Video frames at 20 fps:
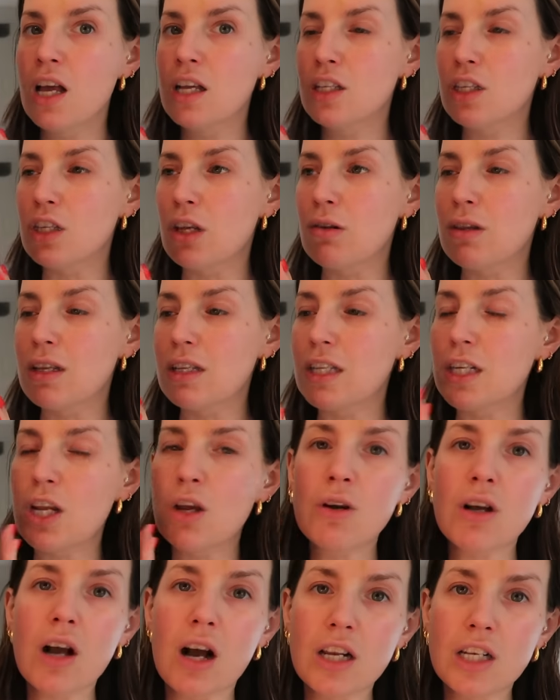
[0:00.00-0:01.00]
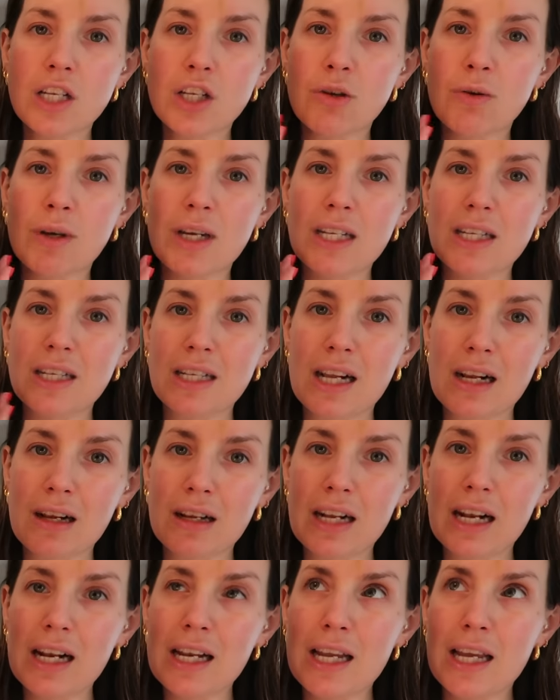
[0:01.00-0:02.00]
So there's no colour to it. It's
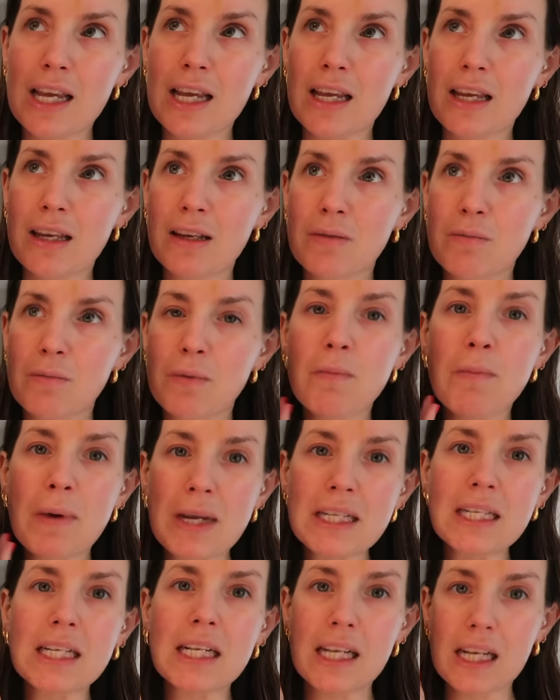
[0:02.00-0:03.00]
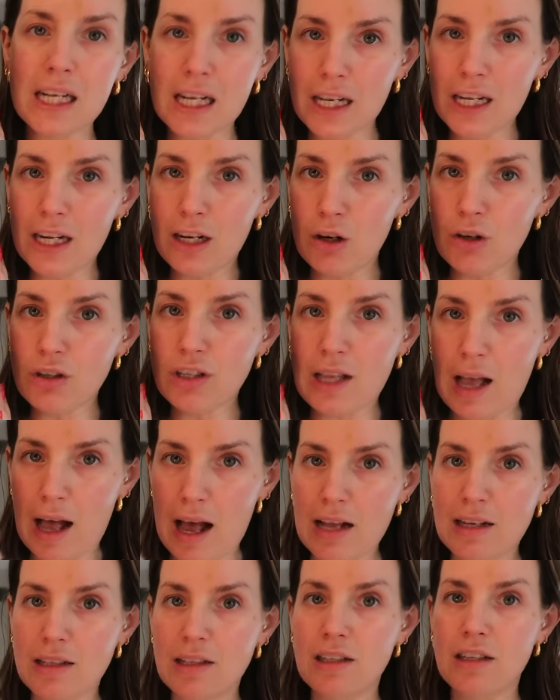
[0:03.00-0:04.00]
clear, but basically a clear gloss that
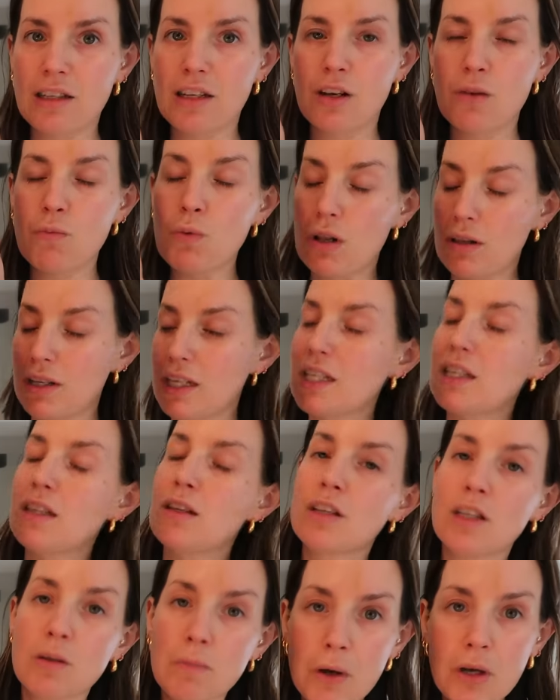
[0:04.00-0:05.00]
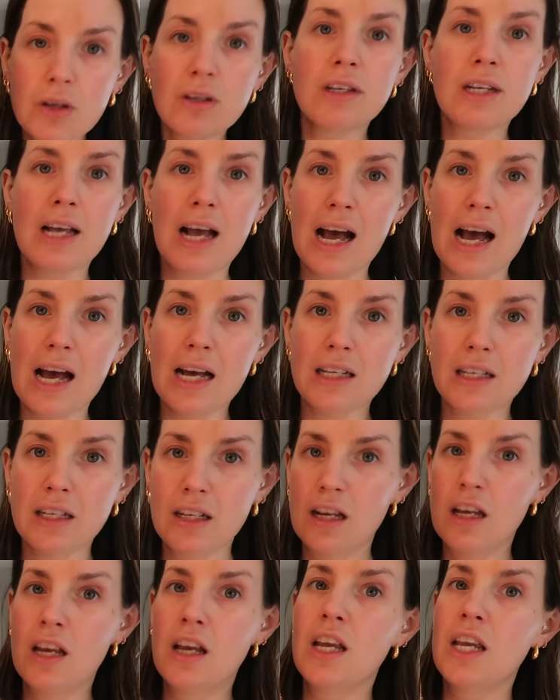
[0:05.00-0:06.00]
adds, well, is supposed to add
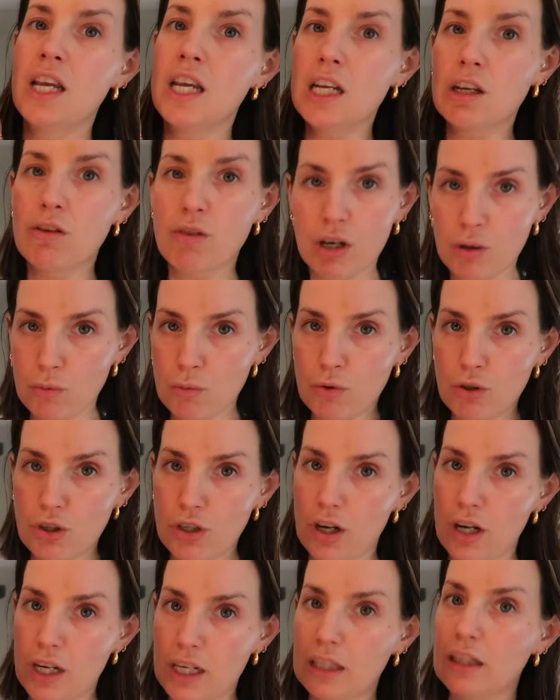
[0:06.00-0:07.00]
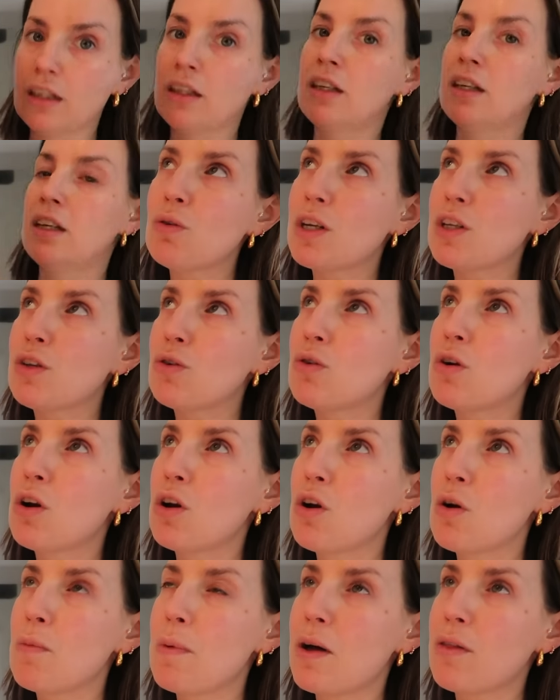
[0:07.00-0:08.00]
incredible shine. I talk a
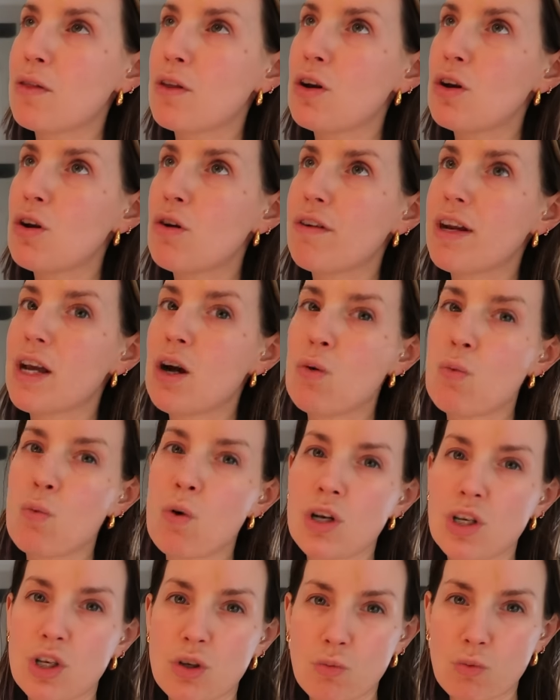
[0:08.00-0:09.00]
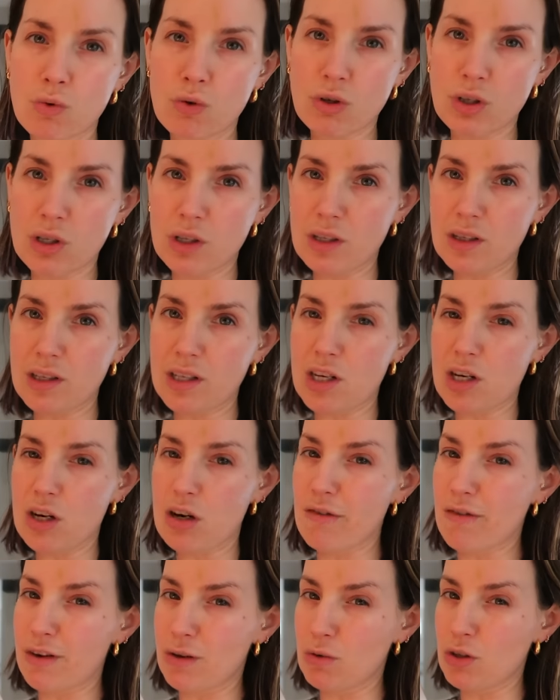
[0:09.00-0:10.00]
lot about the L'Oreal Wonder Waters. I don't know
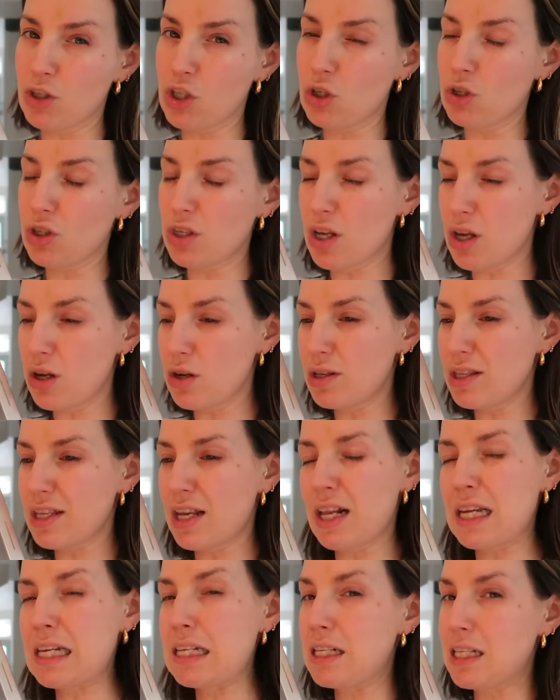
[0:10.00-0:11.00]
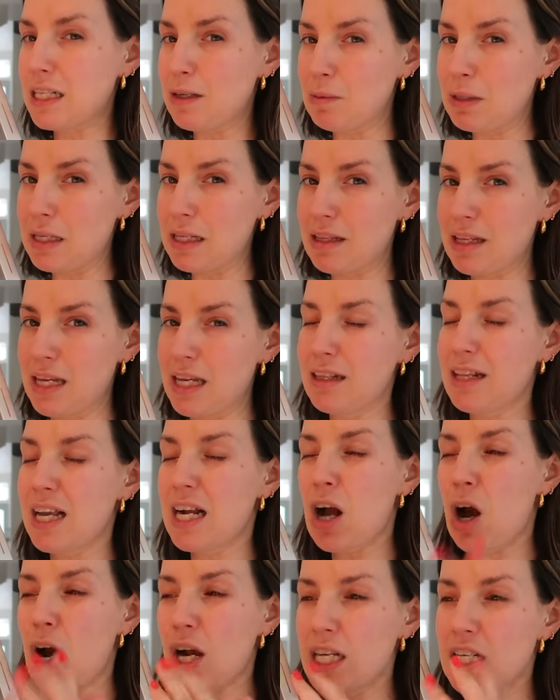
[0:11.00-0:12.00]
if anyone's used those. They're like a similar thing. They're
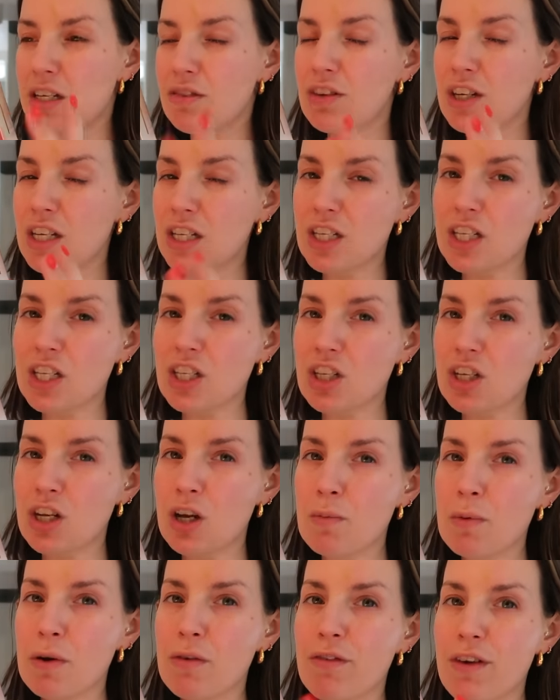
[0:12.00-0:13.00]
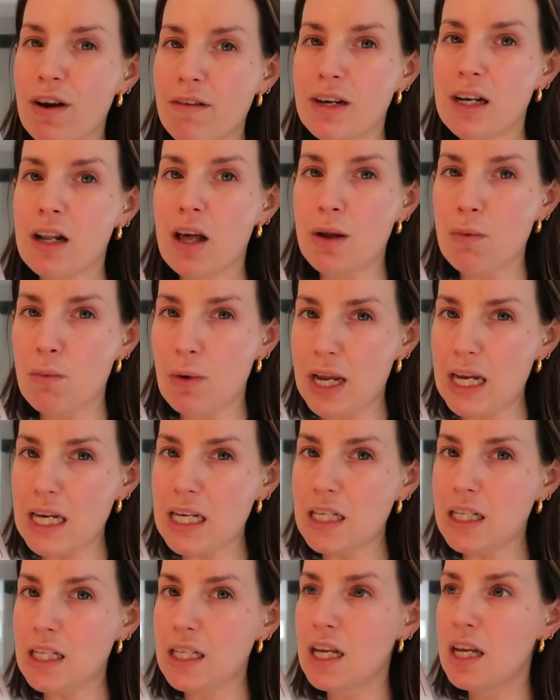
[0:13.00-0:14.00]
kind of a conditioner, but very
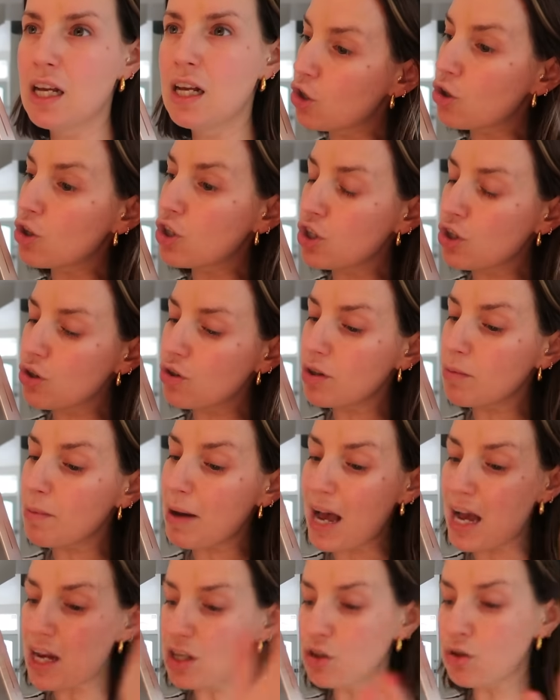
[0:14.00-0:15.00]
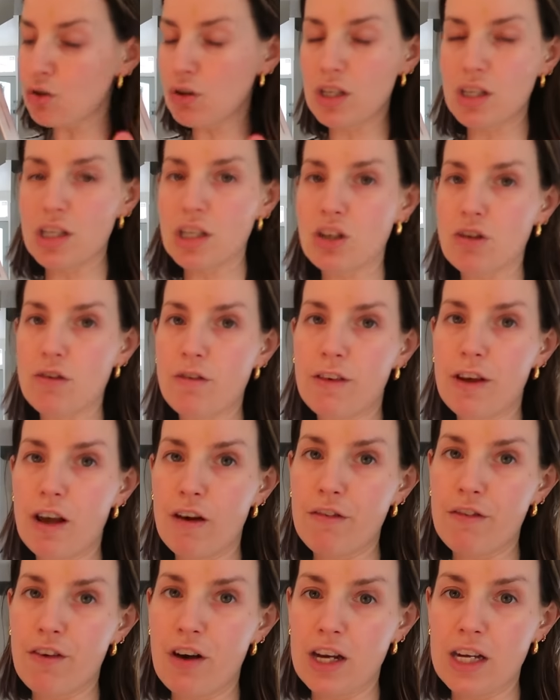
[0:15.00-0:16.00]
lightweight. You could use them as your conditioner if you
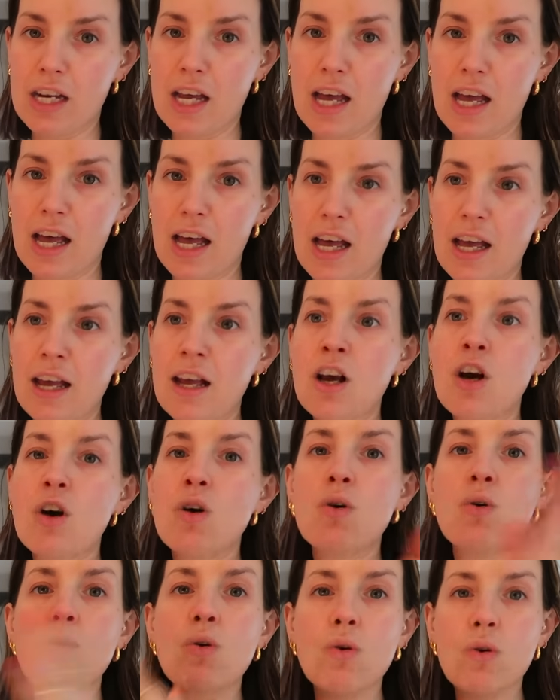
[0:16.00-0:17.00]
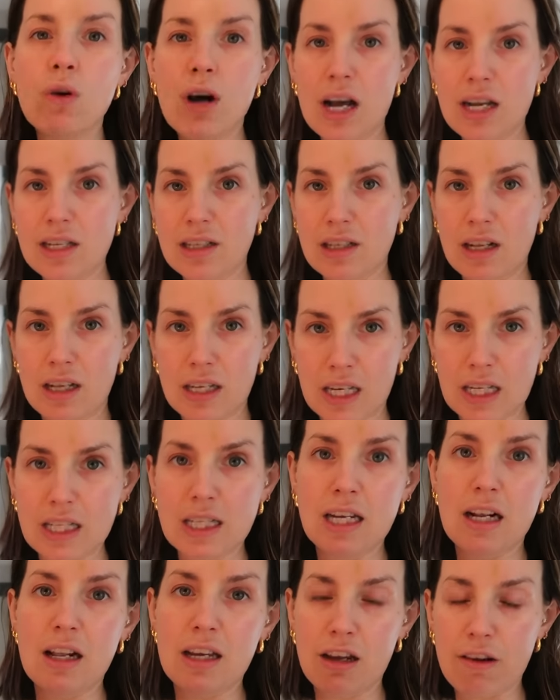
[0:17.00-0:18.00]
have fine hair, or as, like I
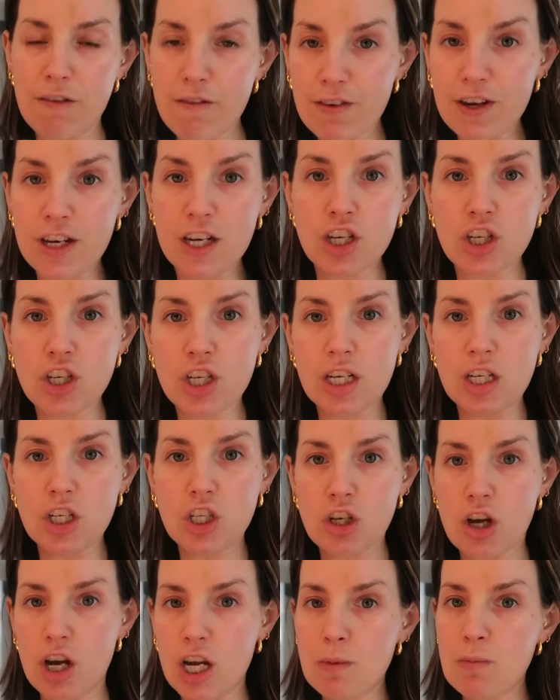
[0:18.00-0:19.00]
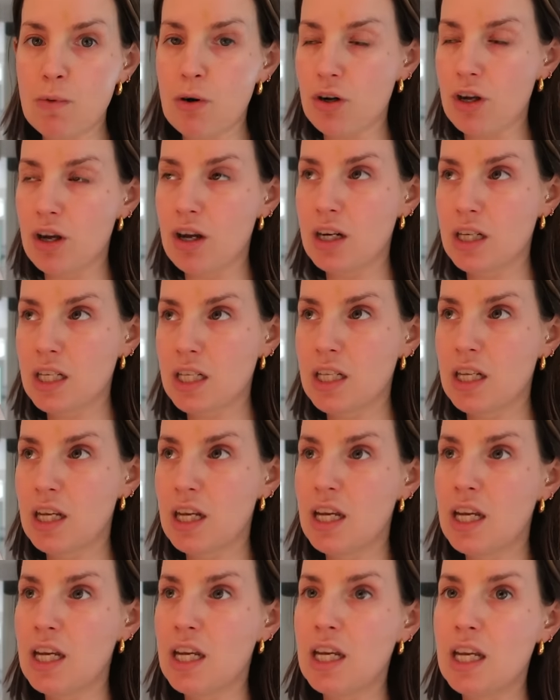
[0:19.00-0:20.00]
say, like a finishing shine product
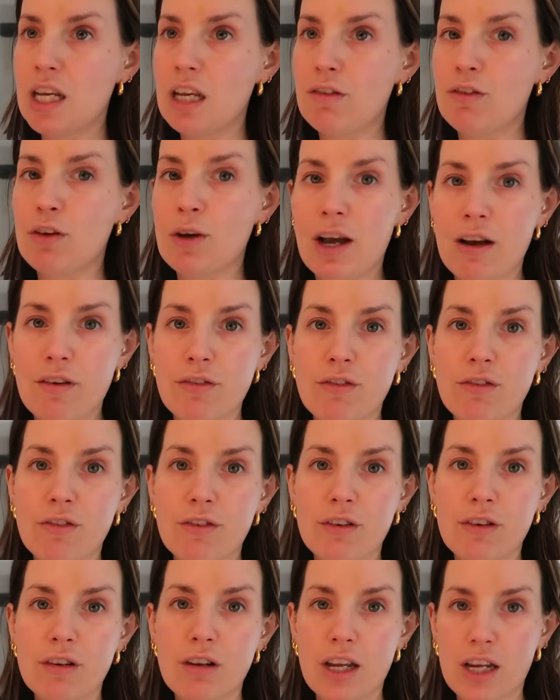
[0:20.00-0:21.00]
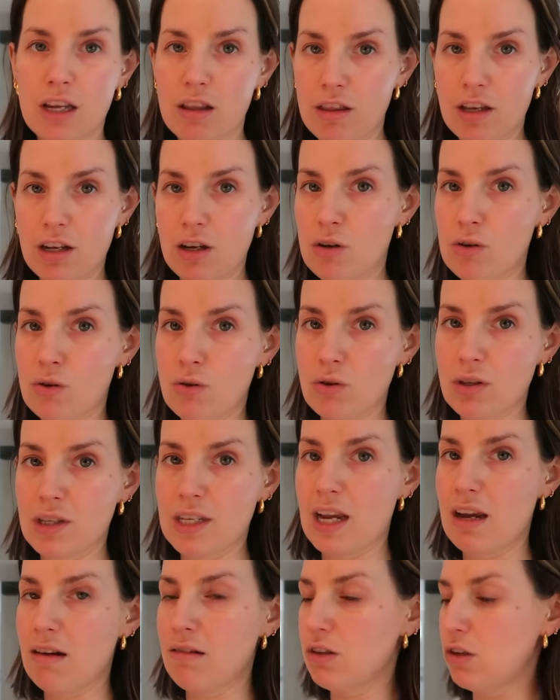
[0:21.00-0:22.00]
if you have like thicker, coarser
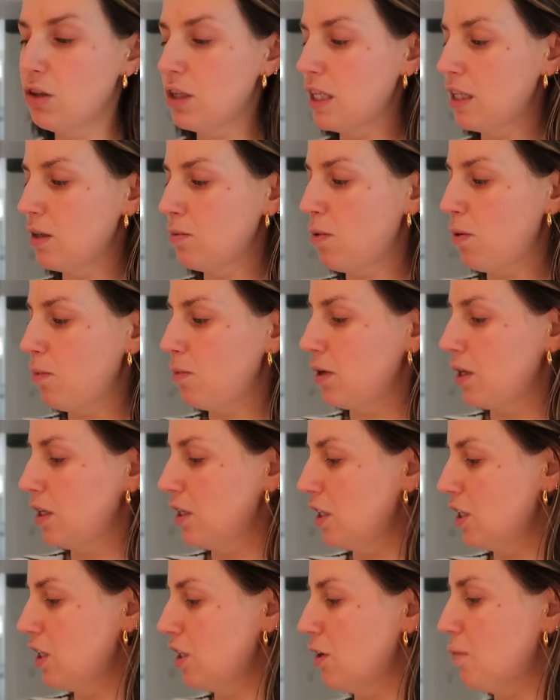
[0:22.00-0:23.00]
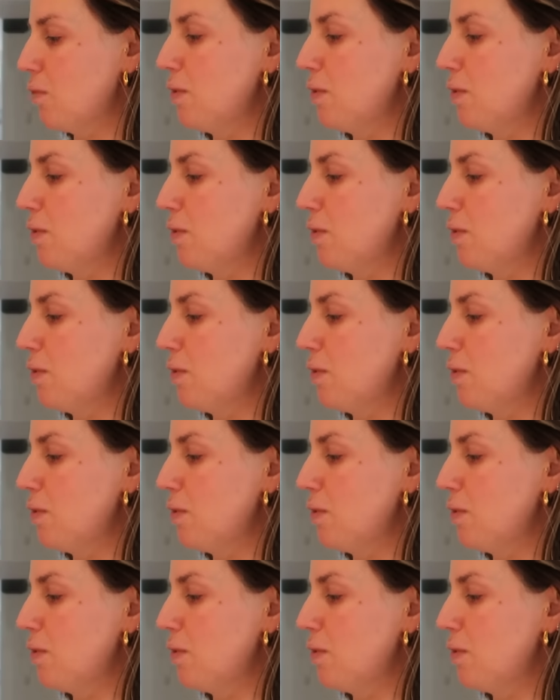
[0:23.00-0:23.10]
hair and you need a proper conditioner.